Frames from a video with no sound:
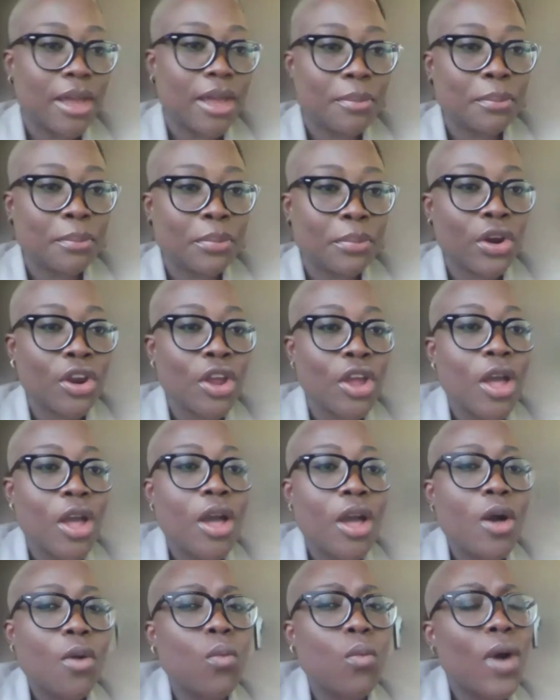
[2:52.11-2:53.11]
number,
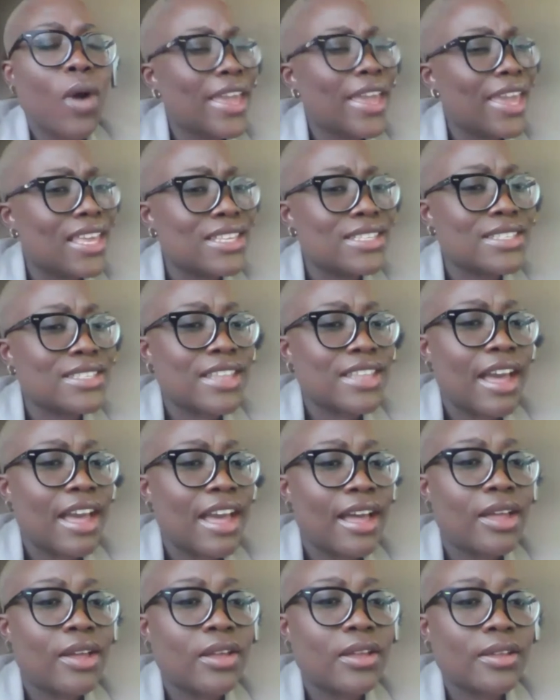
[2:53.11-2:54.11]
why is
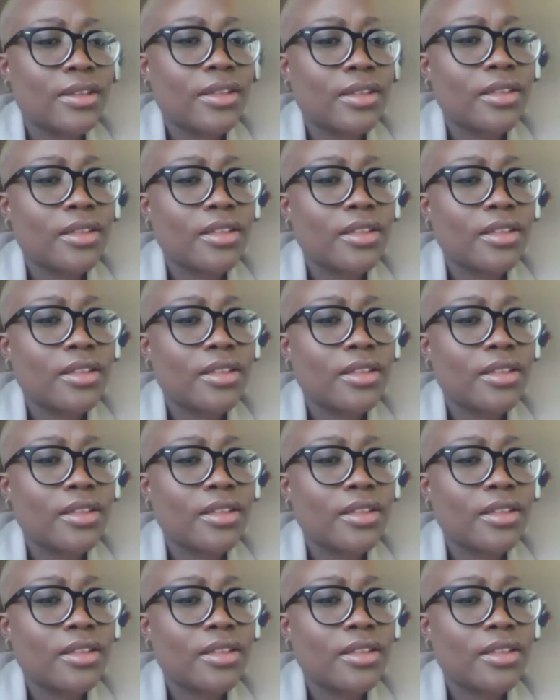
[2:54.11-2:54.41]
that?